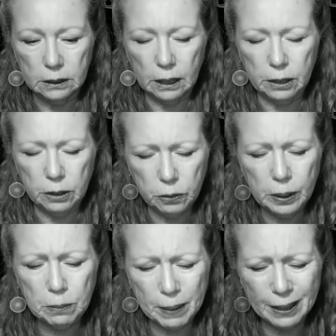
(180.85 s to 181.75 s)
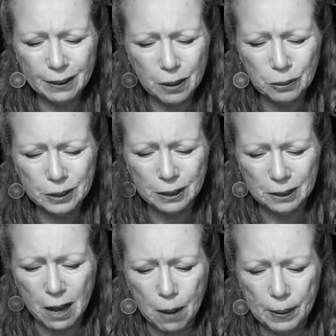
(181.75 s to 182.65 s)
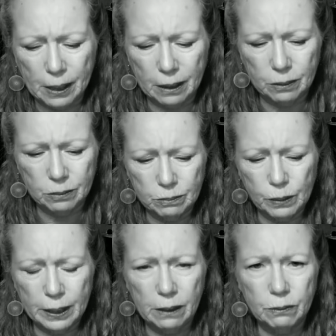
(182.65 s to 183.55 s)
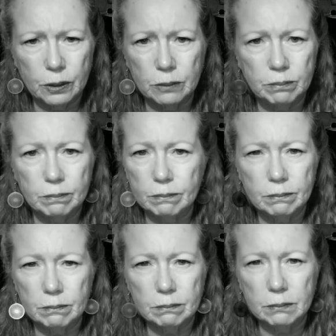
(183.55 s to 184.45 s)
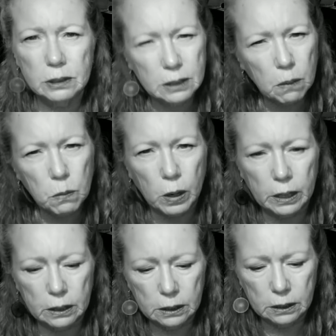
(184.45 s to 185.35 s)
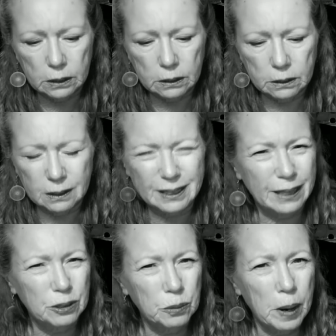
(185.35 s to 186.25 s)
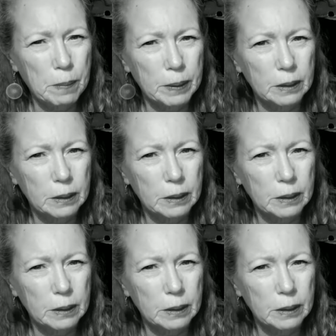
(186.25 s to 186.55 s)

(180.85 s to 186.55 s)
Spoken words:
He knew he'd been in the hotel lobby, waiting for someone. A sales rep?